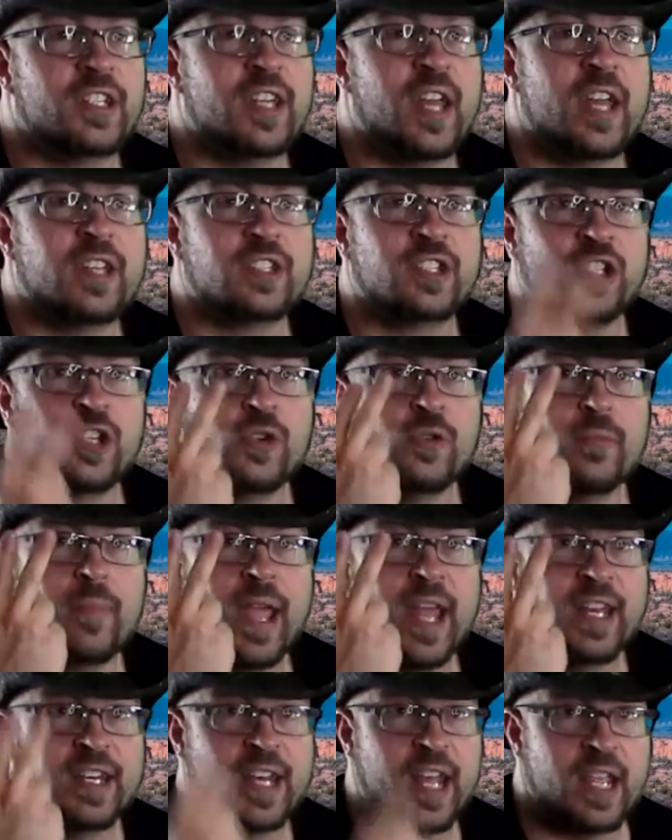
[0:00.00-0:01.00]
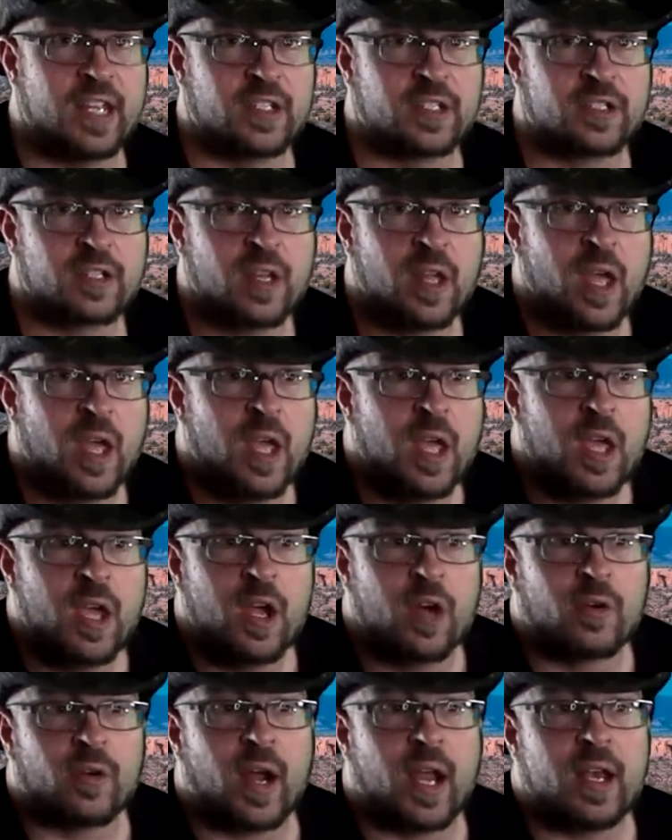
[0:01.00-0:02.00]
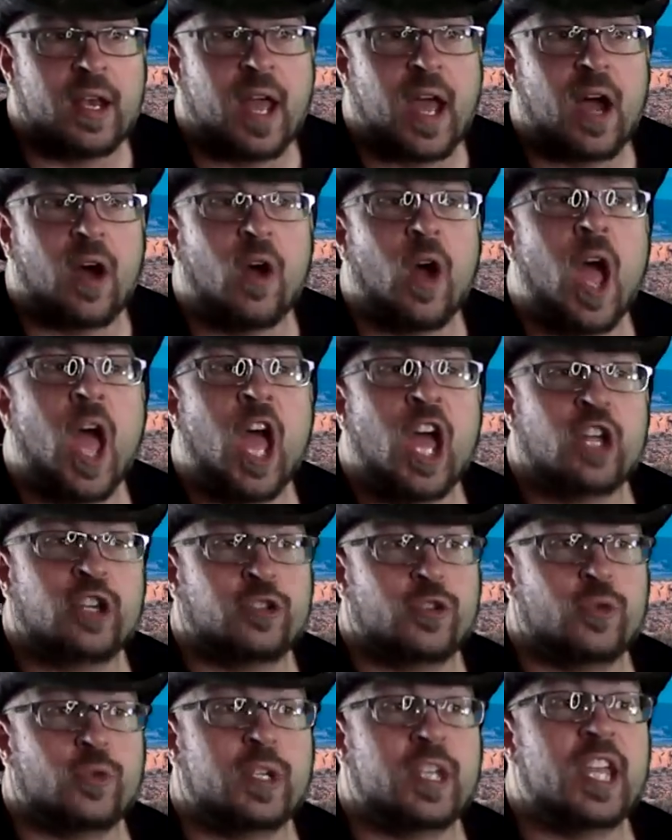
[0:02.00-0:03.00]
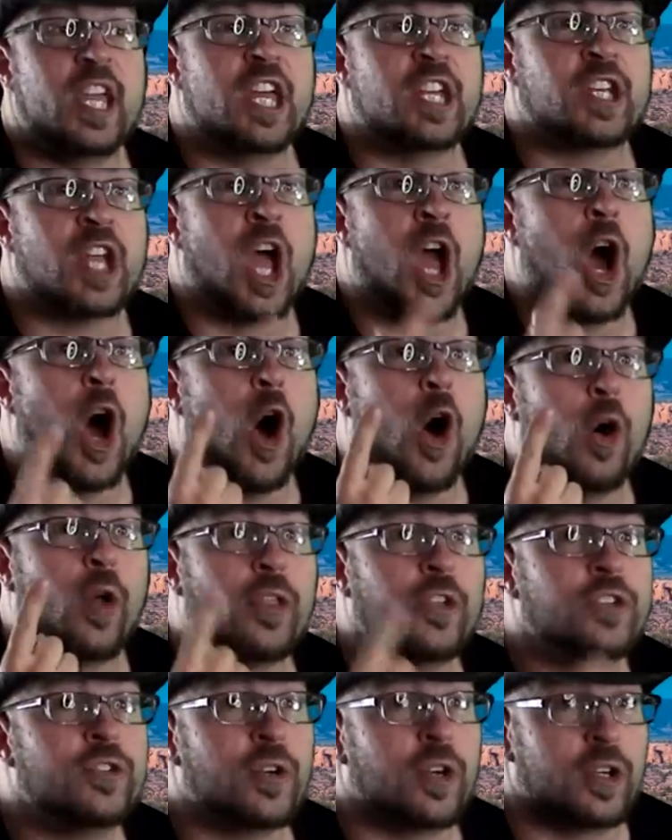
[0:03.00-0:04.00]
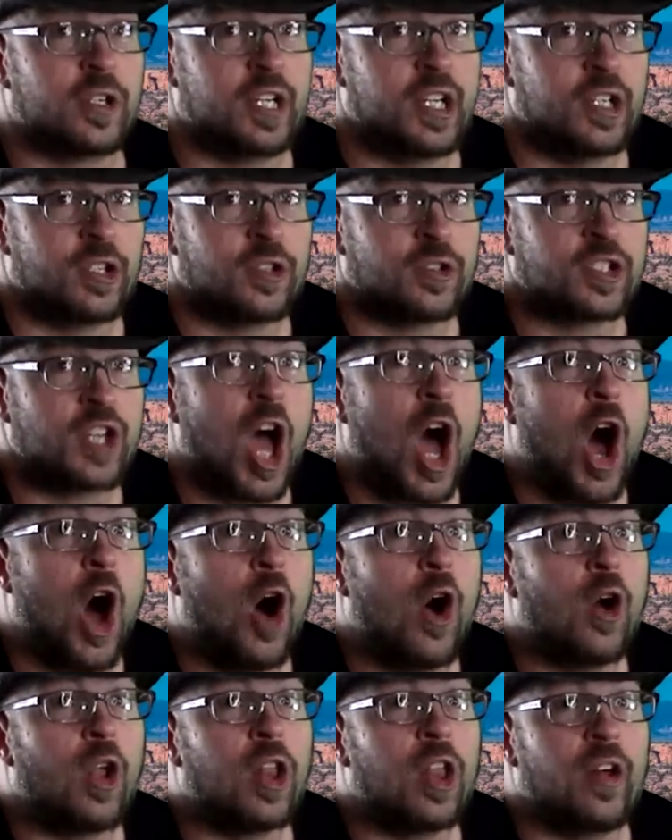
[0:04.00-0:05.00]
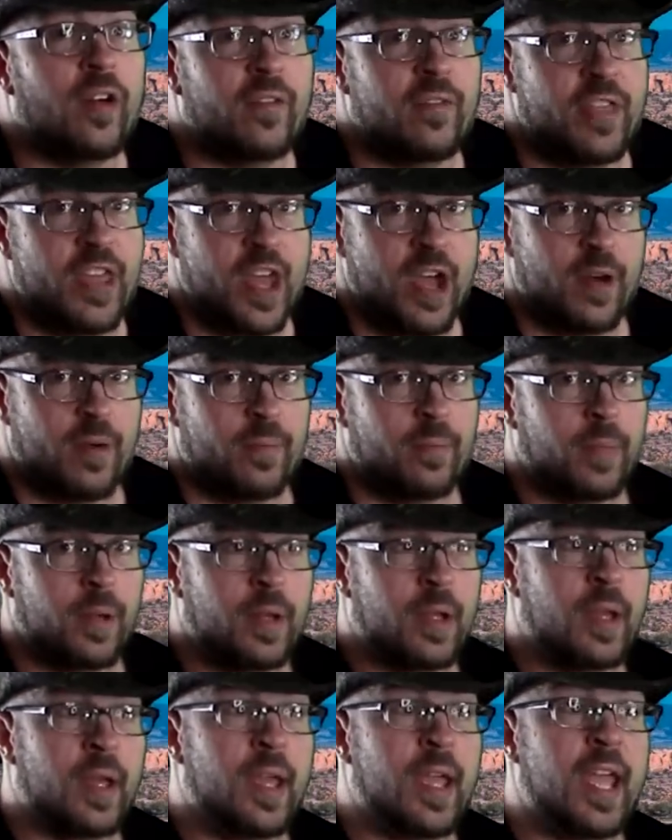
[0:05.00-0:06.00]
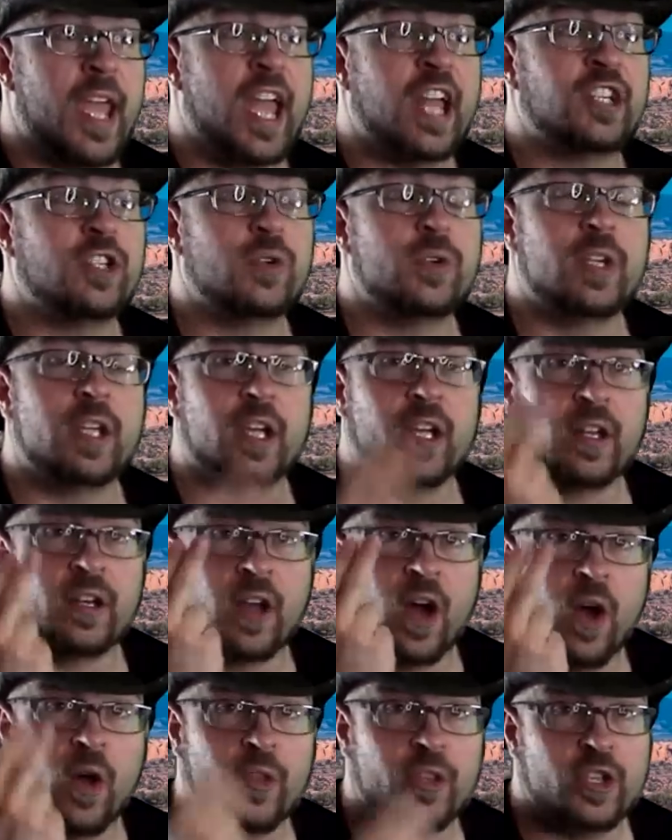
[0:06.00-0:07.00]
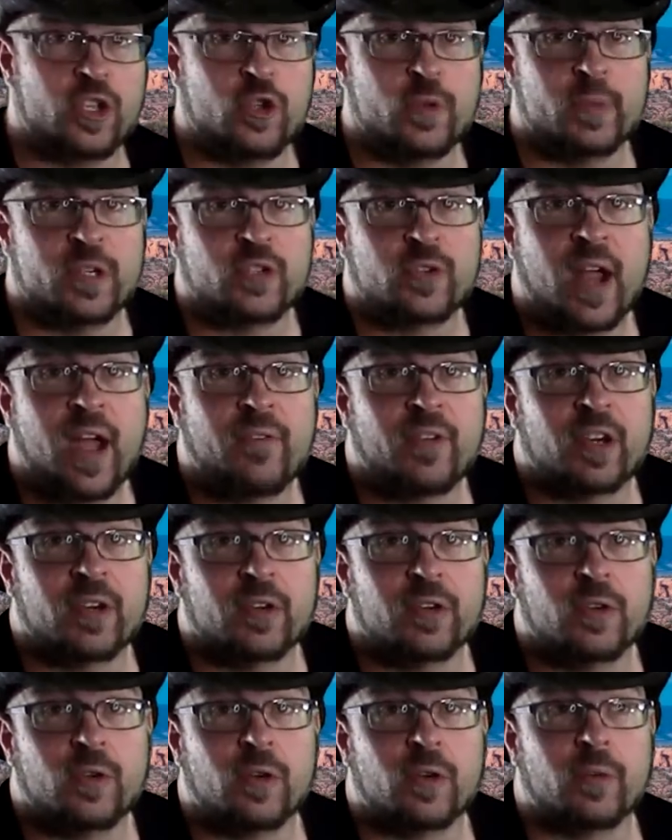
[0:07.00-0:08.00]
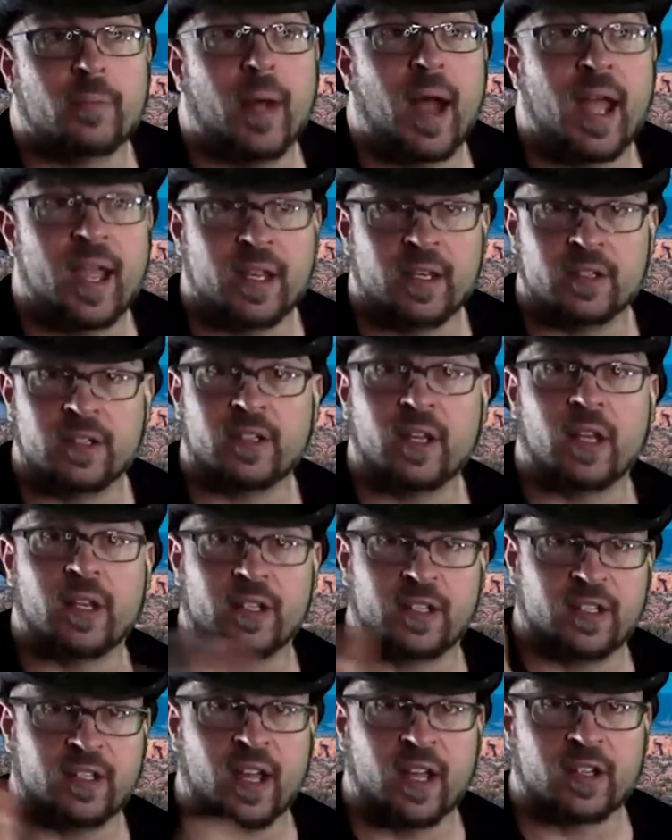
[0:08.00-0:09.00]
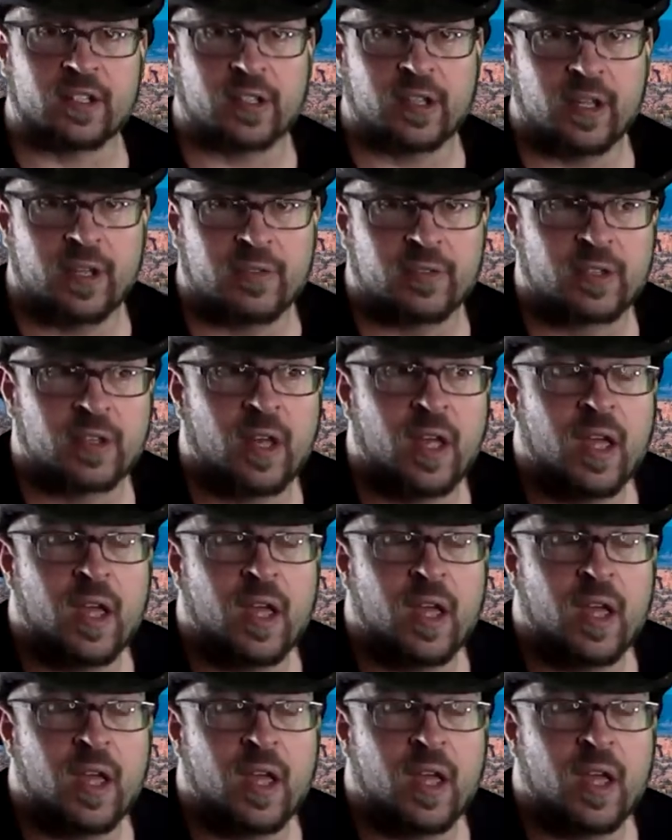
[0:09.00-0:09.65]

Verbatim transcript: has two mandates right now: to get all the drug dealers, all of them, and to get all the human traffickers who are buying and selling sex slaves.